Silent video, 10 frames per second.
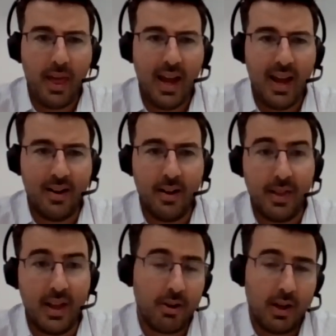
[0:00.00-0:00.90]
And
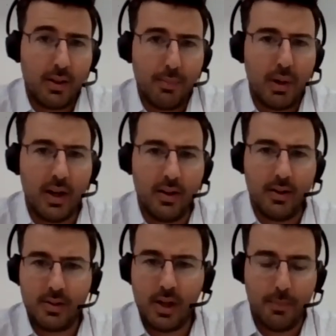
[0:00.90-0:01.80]
then you get the buy-in.
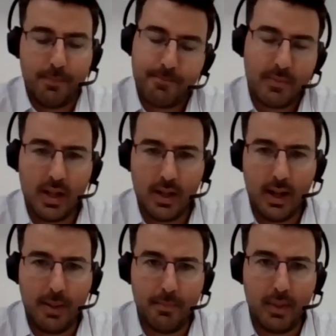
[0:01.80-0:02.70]
So
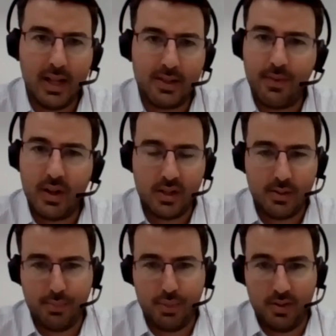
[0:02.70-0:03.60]
it's very
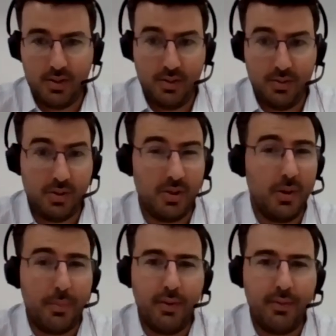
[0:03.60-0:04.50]
simple to do
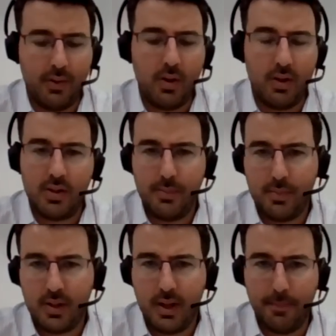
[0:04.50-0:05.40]
a proof of
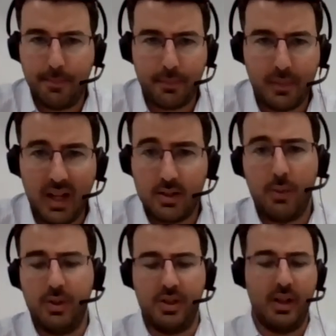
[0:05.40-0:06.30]
concept. That's, I
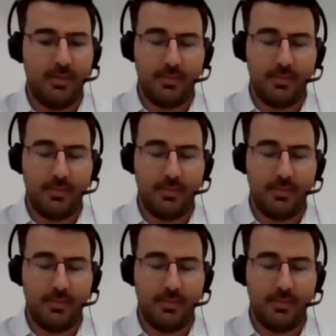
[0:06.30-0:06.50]
would just say,